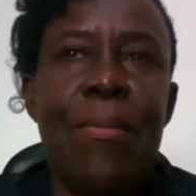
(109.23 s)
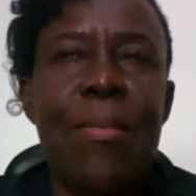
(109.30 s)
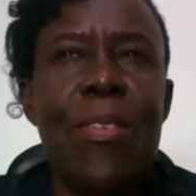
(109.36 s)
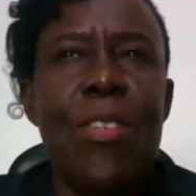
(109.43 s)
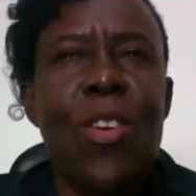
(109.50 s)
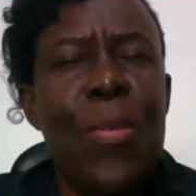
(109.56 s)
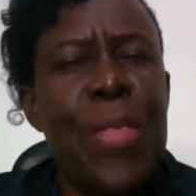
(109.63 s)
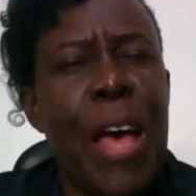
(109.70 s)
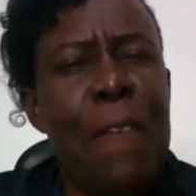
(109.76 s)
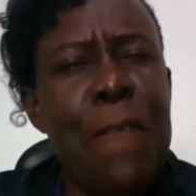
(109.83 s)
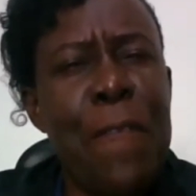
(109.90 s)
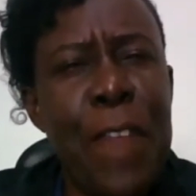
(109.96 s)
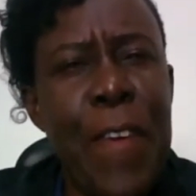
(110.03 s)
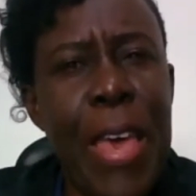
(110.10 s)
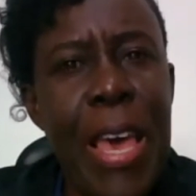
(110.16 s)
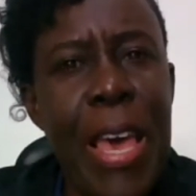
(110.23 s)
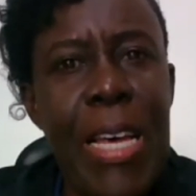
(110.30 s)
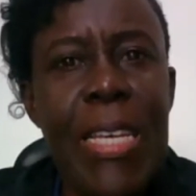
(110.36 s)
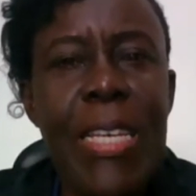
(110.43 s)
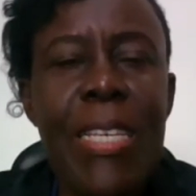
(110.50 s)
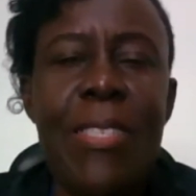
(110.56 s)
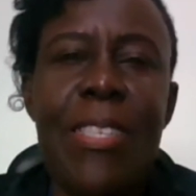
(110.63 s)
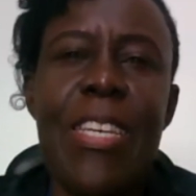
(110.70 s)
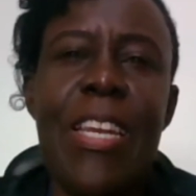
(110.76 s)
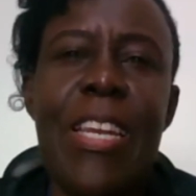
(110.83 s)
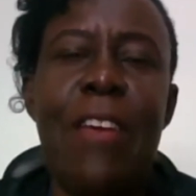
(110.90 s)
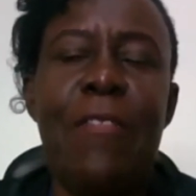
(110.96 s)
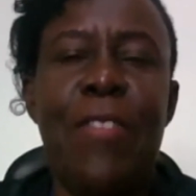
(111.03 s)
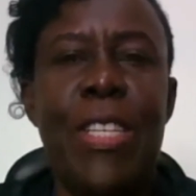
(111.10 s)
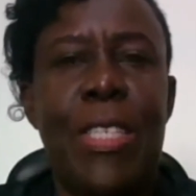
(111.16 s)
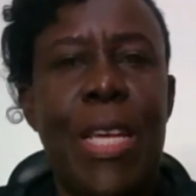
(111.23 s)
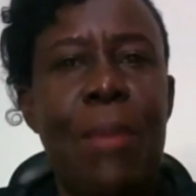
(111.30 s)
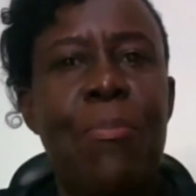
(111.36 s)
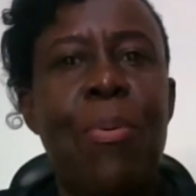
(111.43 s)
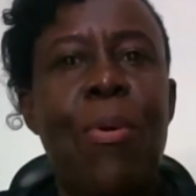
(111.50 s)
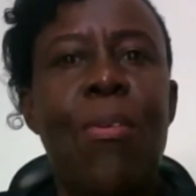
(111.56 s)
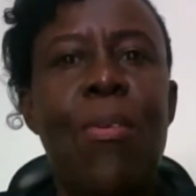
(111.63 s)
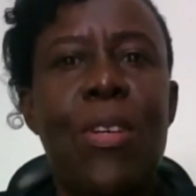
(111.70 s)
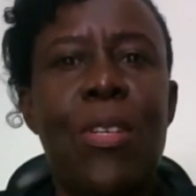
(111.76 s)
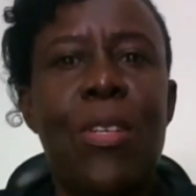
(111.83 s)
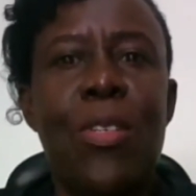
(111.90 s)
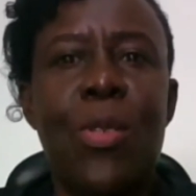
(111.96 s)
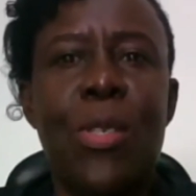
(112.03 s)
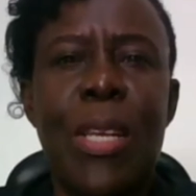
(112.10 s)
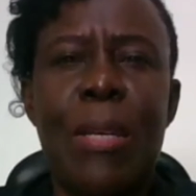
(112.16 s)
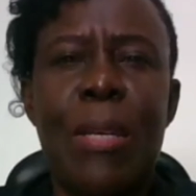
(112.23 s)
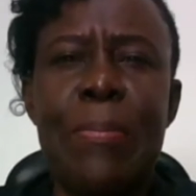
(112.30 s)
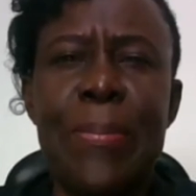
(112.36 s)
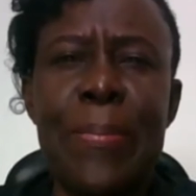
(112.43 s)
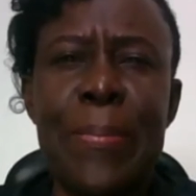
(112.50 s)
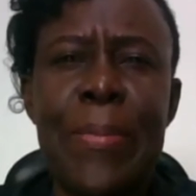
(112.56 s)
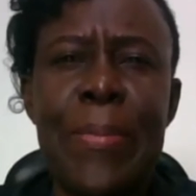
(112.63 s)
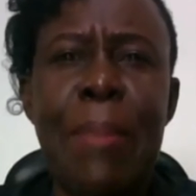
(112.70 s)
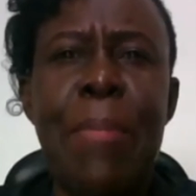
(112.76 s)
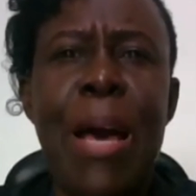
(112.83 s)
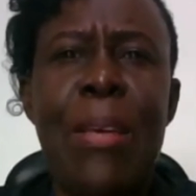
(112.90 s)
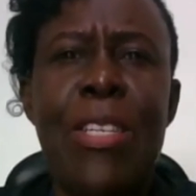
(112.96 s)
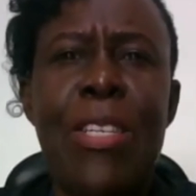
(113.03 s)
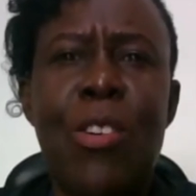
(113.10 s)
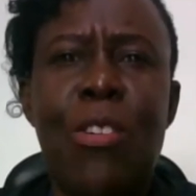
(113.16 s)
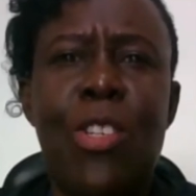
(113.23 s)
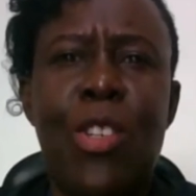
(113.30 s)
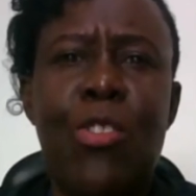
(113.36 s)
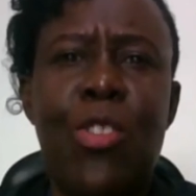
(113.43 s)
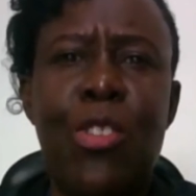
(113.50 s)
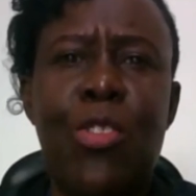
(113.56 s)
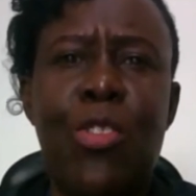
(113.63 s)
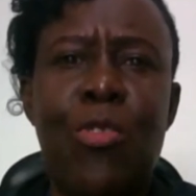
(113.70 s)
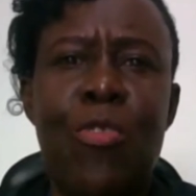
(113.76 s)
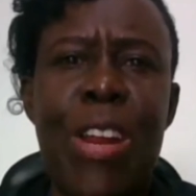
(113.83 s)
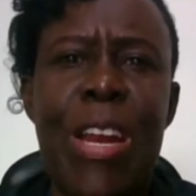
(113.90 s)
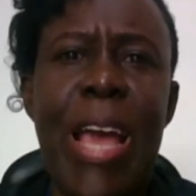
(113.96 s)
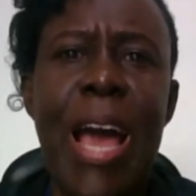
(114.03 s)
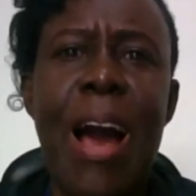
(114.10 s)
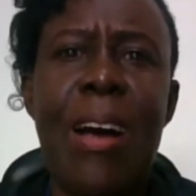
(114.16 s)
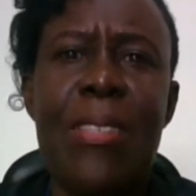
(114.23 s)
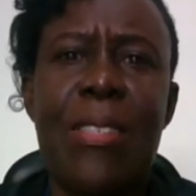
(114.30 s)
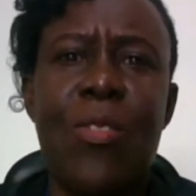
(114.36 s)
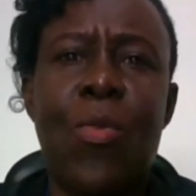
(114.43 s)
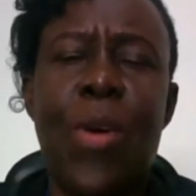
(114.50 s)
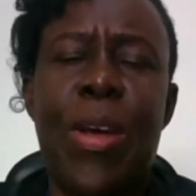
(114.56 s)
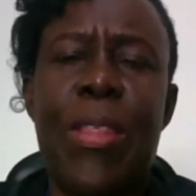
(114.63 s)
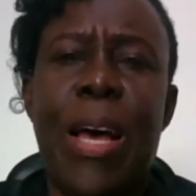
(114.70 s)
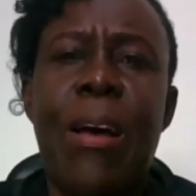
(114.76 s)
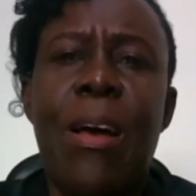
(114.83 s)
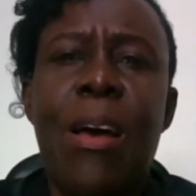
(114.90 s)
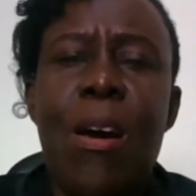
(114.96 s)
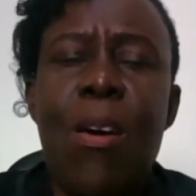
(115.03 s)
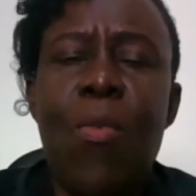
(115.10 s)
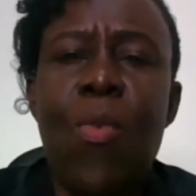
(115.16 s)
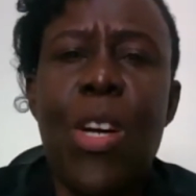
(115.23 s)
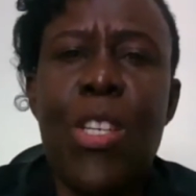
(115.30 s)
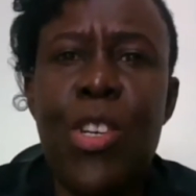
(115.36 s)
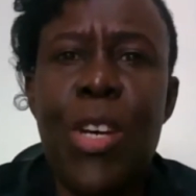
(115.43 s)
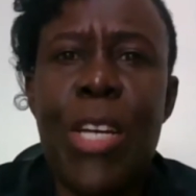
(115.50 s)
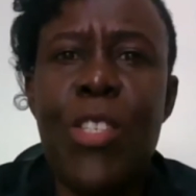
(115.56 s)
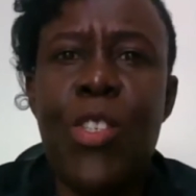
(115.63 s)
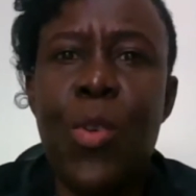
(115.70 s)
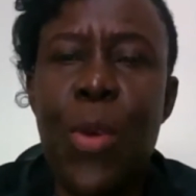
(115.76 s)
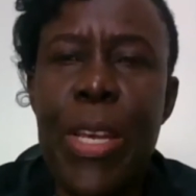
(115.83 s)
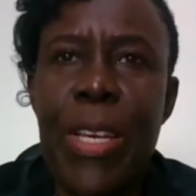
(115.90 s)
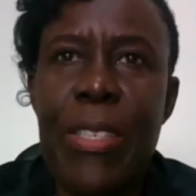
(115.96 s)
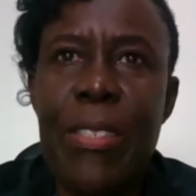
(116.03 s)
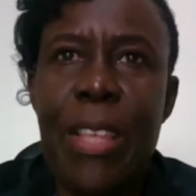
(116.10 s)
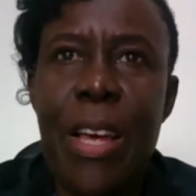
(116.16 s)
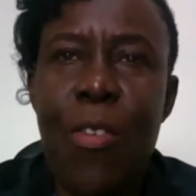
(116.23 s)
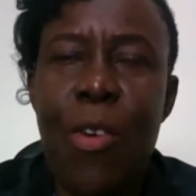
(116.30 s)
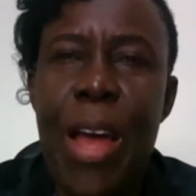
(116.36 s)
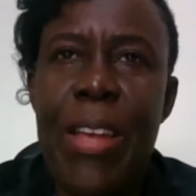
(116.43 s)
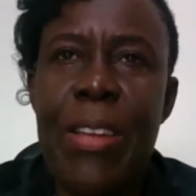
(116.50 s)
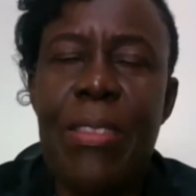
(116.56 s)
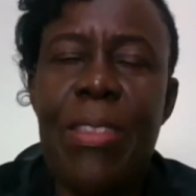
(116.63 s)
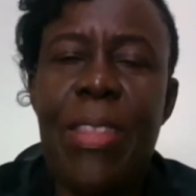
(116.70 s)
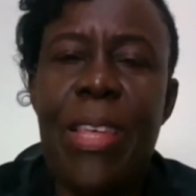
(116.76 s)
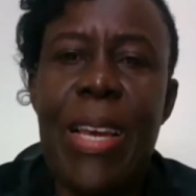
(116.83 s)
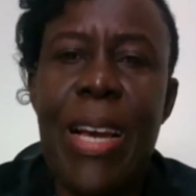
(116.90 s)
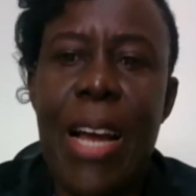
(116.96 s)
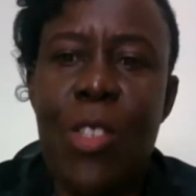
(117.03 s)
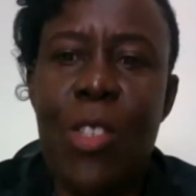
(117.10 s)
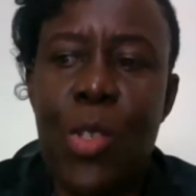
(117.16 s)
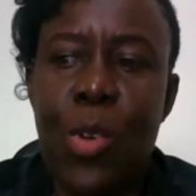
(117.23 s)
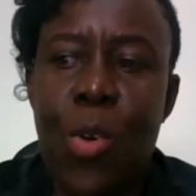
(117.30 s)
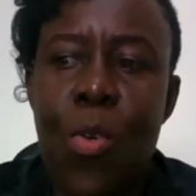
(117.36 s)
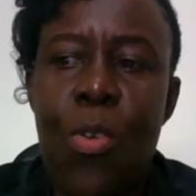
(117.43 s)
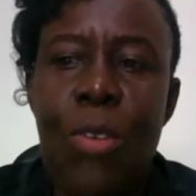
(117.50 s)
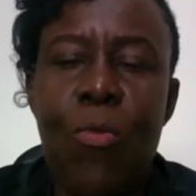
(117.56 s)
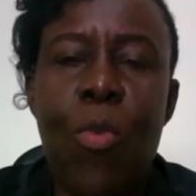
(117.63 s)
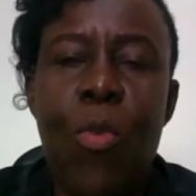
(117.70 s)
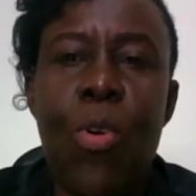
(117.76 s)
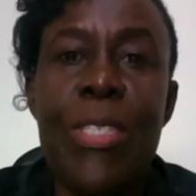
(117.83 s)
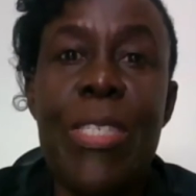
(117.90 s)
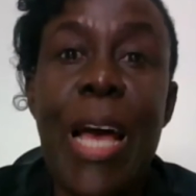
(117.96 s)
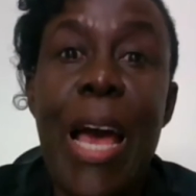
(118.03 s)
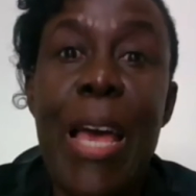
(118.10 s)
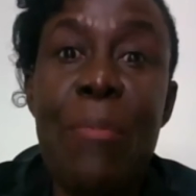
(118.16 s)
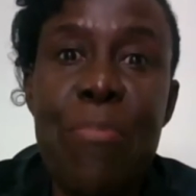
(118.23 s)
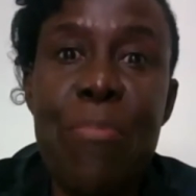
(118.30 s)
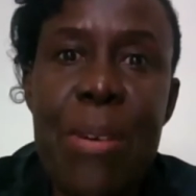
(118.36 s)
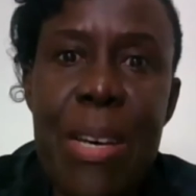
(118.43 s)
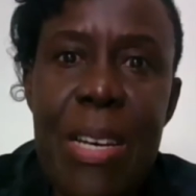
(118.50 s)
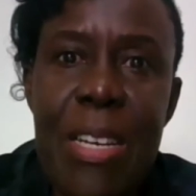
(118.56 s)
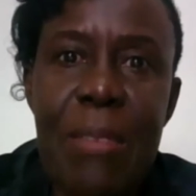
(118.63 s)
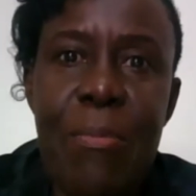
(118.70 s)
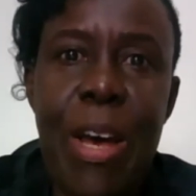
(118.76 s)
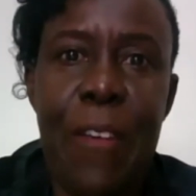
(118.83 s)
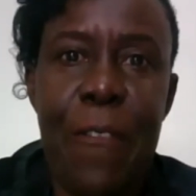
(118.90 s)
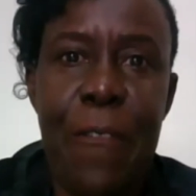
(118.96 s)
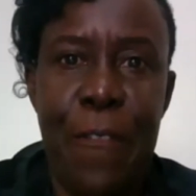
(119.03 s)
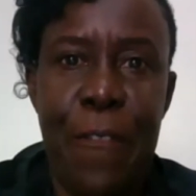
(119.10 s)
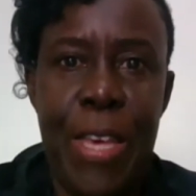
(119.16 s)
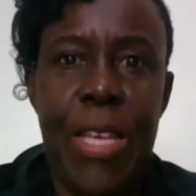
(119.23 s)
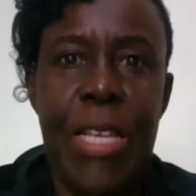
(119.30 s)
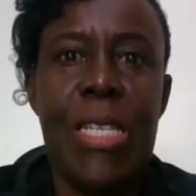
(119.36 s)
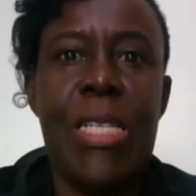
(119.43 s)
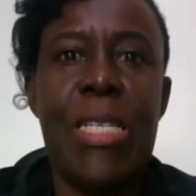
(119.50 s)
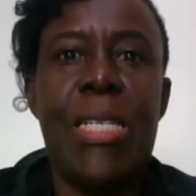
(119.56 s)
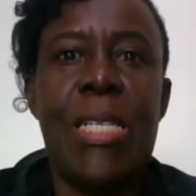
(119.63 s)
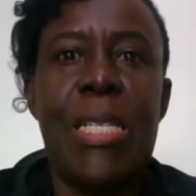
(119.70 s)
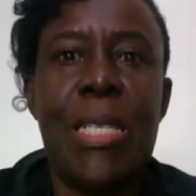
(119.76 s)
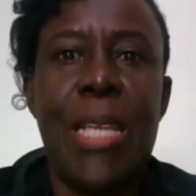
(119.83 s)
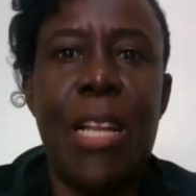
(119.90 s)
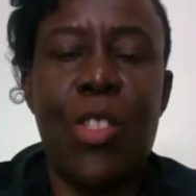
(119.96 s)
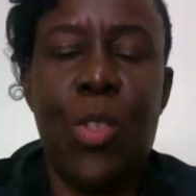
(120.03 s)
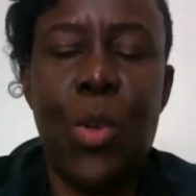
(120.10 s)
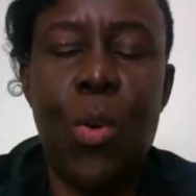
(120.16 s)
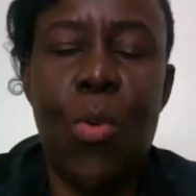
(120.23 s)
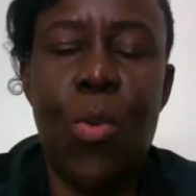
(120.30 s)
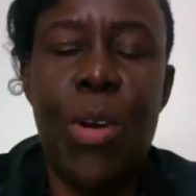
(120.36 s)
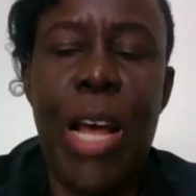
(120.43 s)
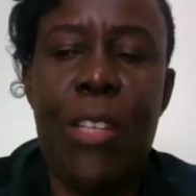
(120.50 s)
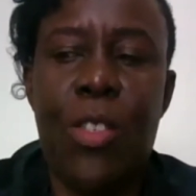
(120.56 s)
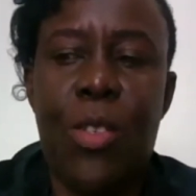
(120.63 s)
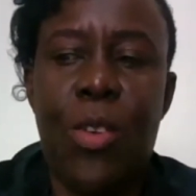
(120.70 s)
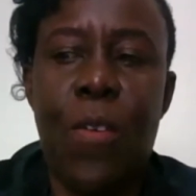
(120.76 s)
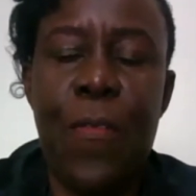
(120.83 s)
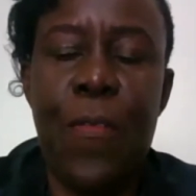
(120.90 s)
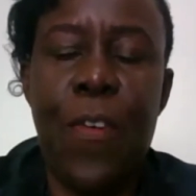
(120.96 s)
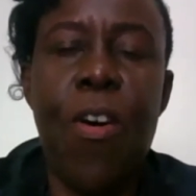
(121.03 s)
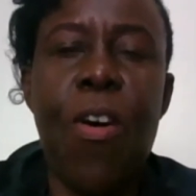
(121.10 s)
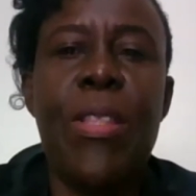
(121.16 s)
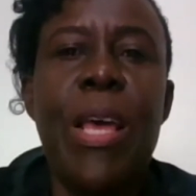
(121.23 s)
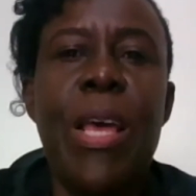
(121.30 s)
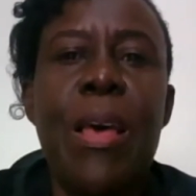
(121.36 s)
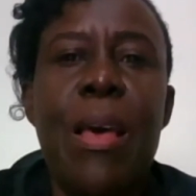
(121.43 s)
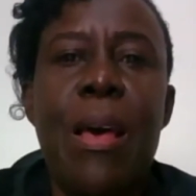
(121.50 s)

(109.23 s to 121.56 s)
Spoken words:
You know, the fear is inevitable to say, to really ask whether what you are doing is the right thing and so on, won't I burn my fingers and so on and so forth.